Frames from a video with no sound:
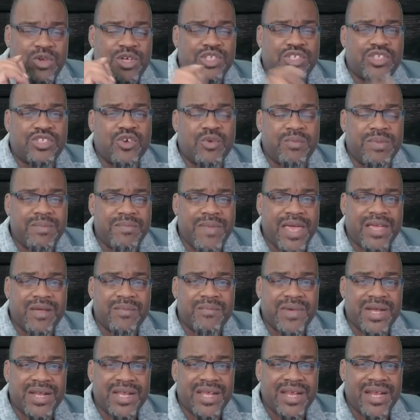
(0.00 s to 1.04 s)
still be
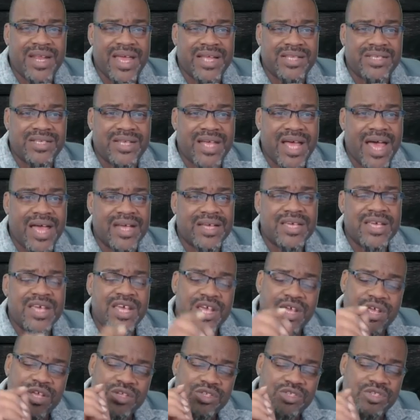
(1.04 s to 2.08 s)
making money in that stock?
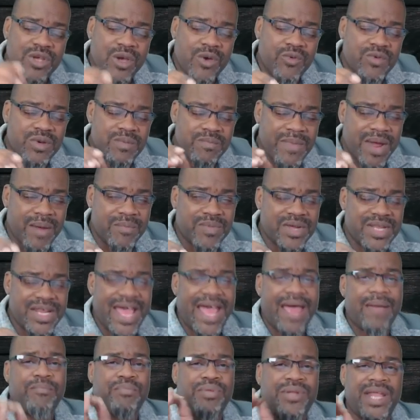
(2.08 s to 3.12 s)
So remember
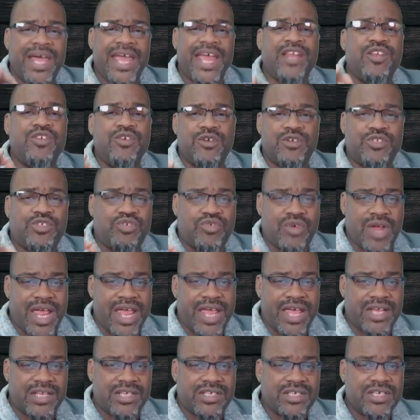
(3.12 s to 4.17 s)
that. Plan your
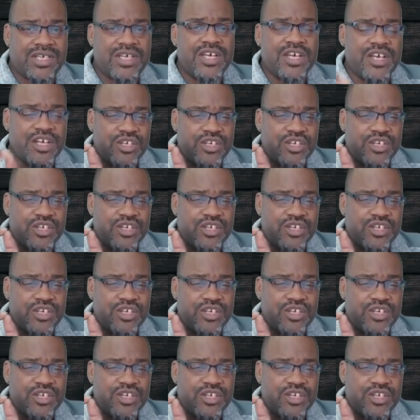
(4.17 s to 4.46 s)
trades.